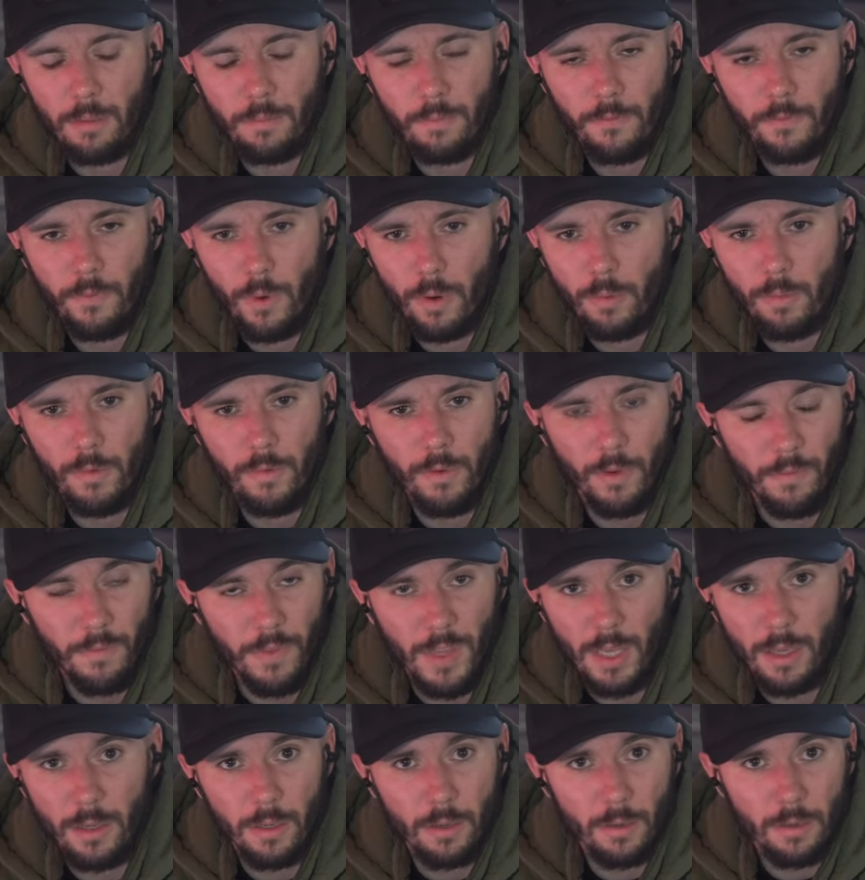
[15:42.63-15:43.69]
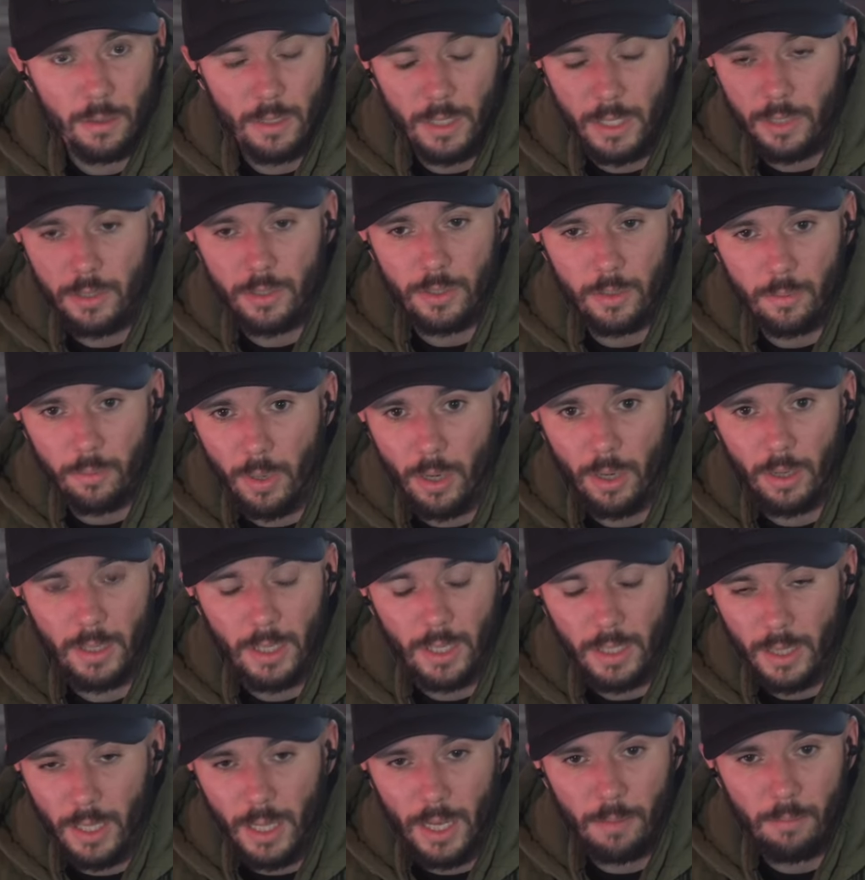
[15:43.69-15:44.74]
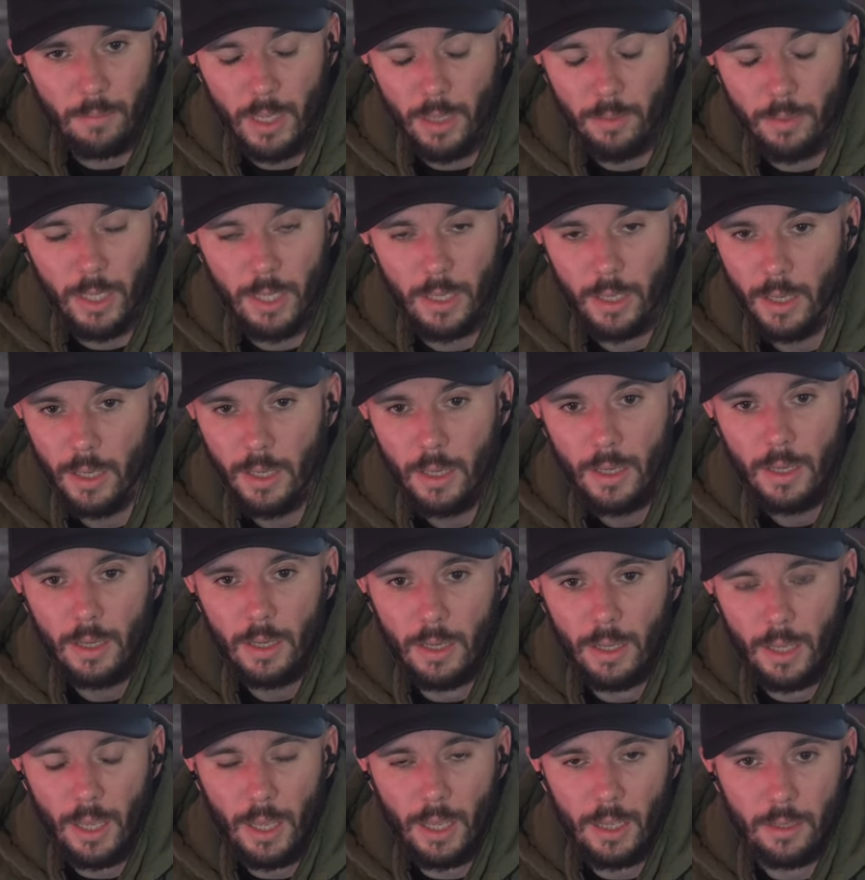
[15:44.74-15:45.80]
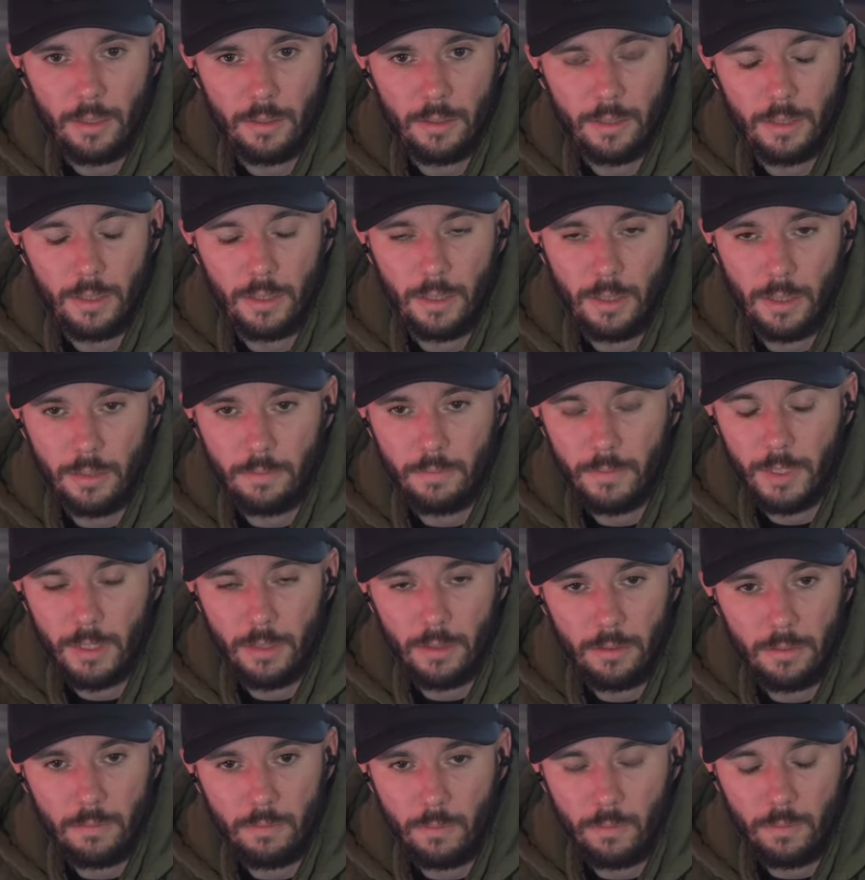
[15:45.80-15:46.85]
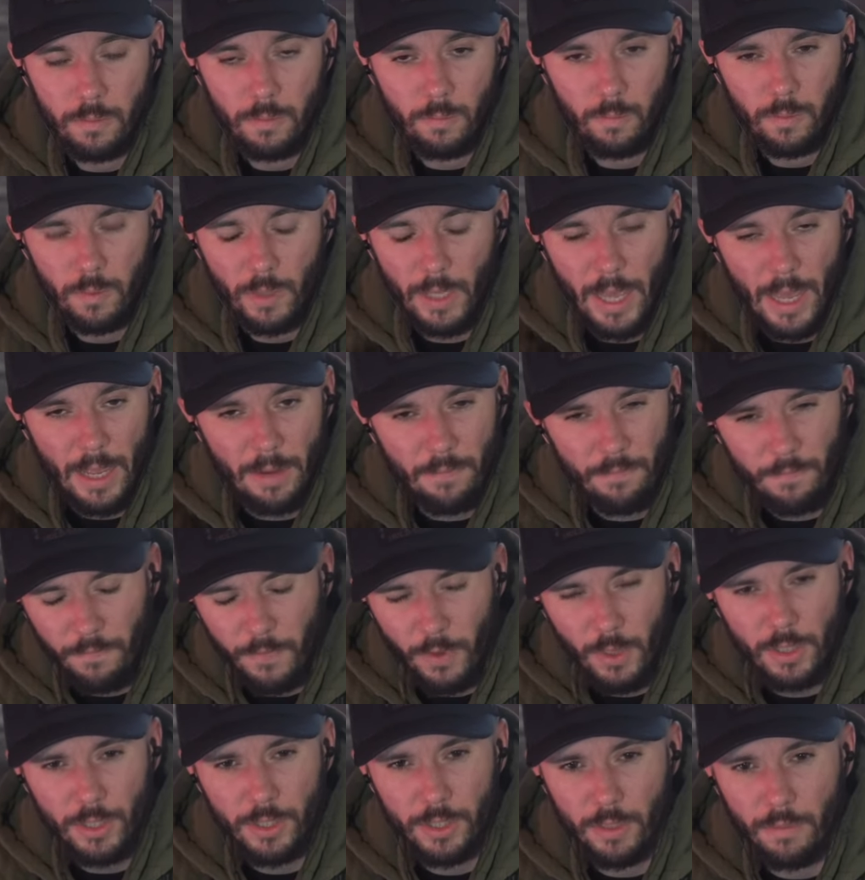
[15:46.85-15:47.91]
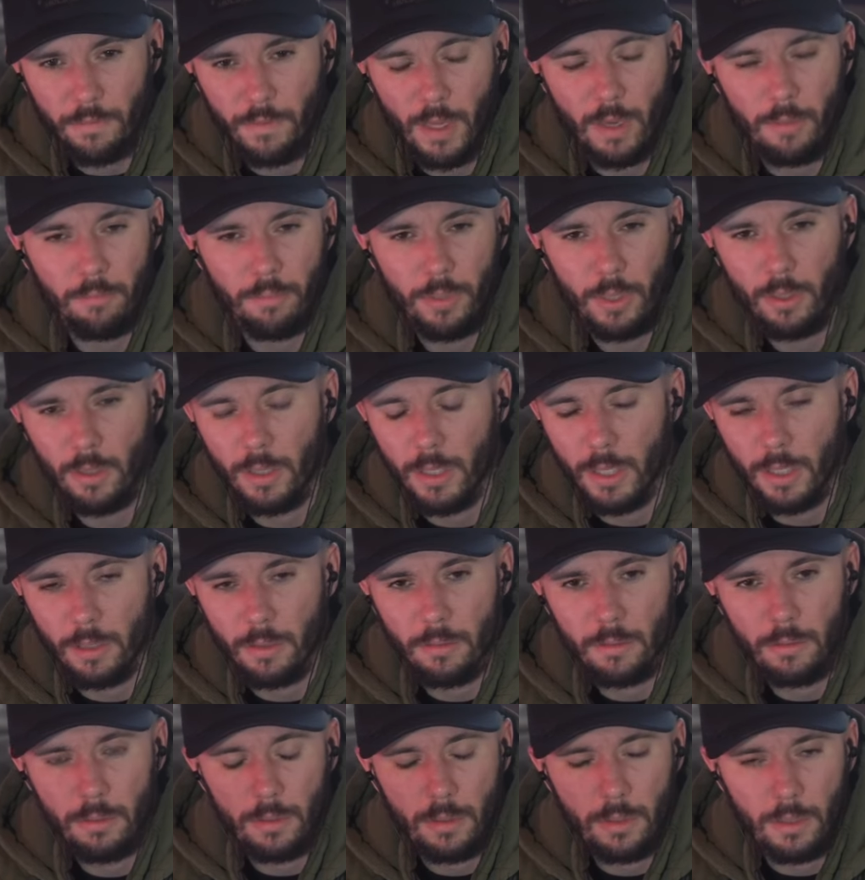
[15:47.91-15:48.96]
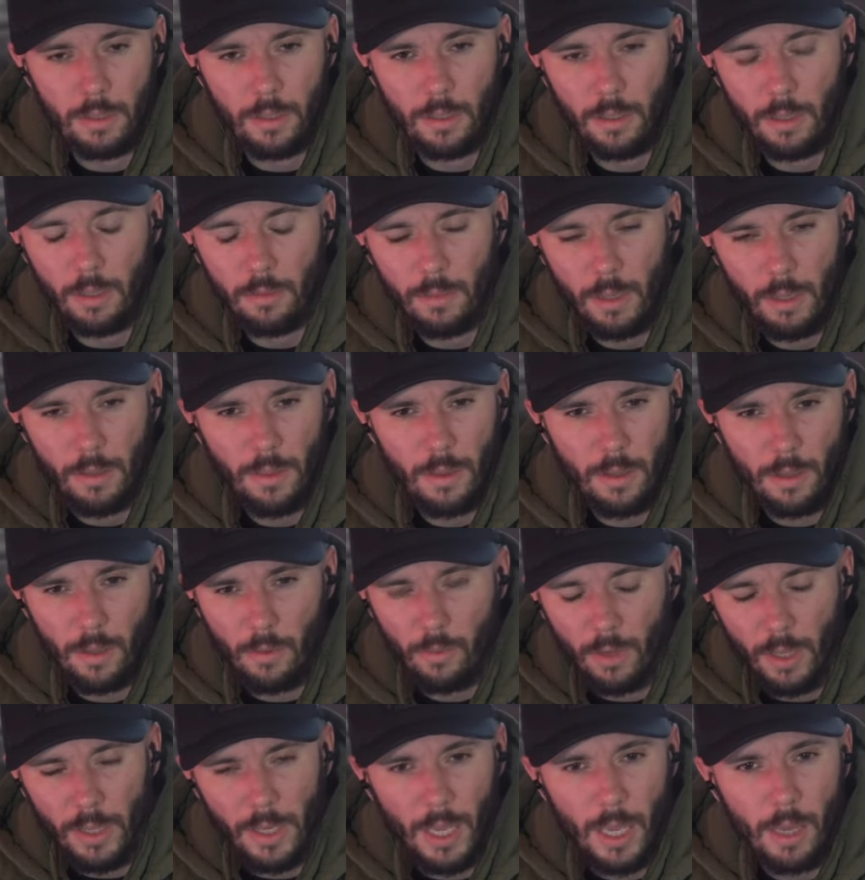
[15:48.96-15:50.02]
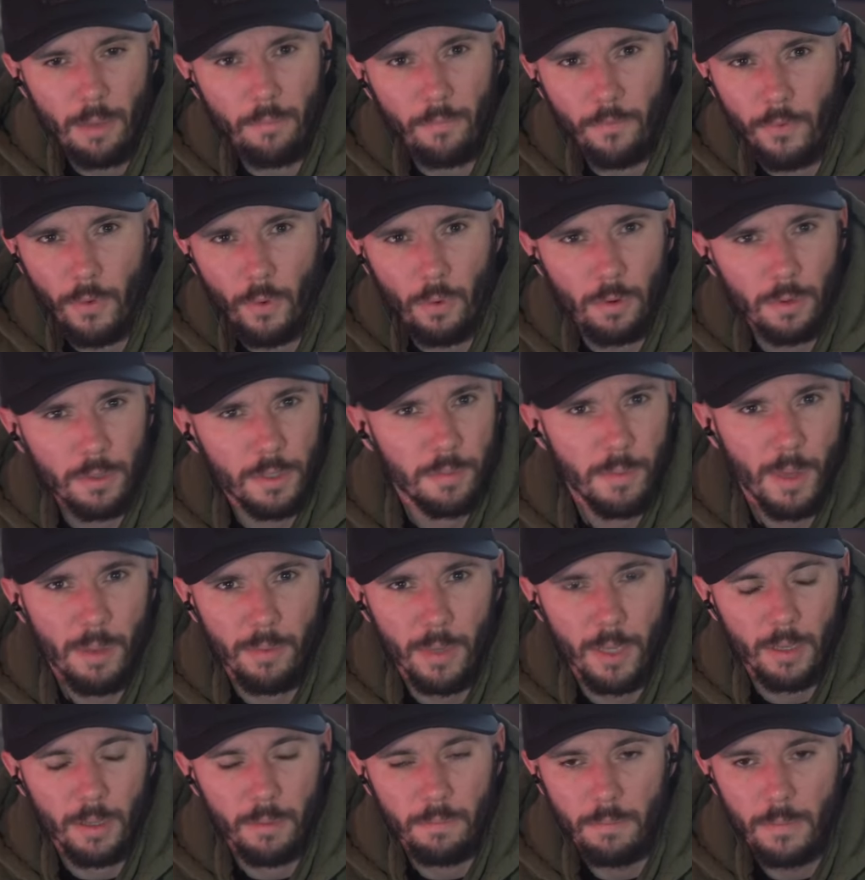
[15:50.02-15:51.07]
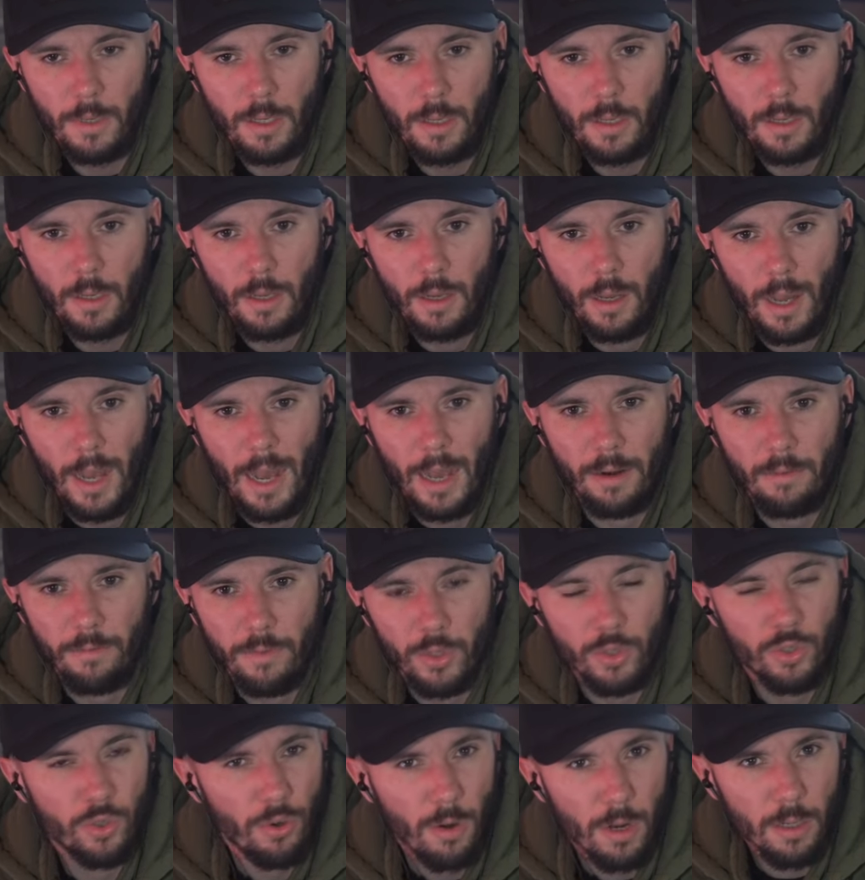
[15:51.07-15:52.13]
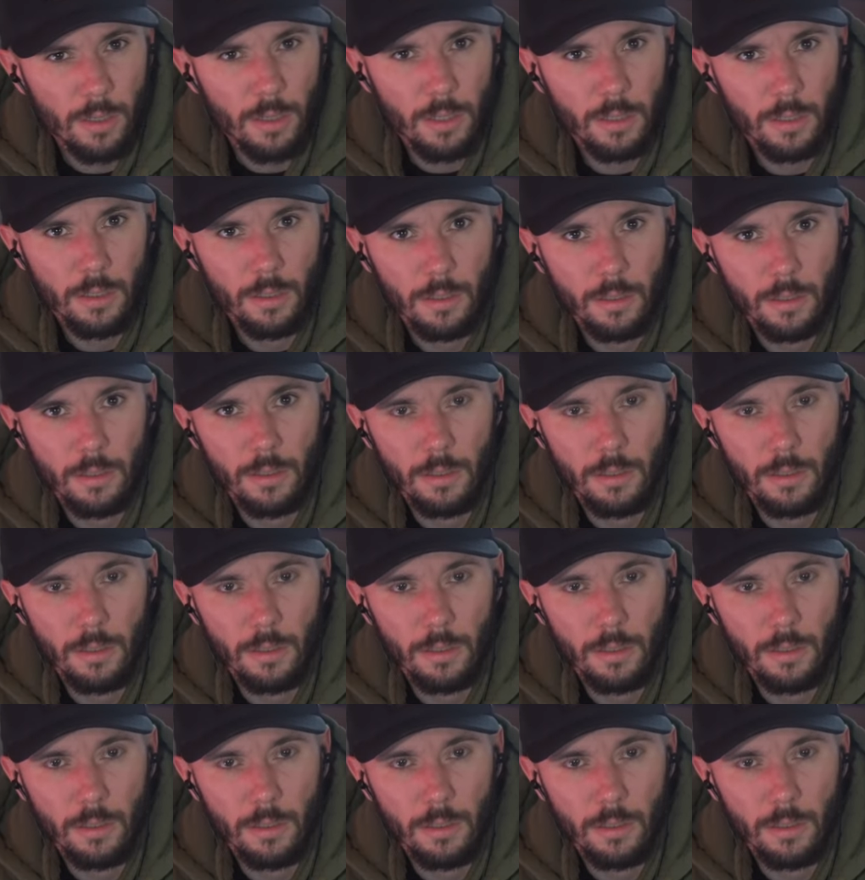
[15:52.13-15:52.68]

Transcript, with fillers: some form of a vehicle into the parking lot maybe, and uh, you, we had footage of them pulling, uh, I think they were like M fours maybe, out of the trunk.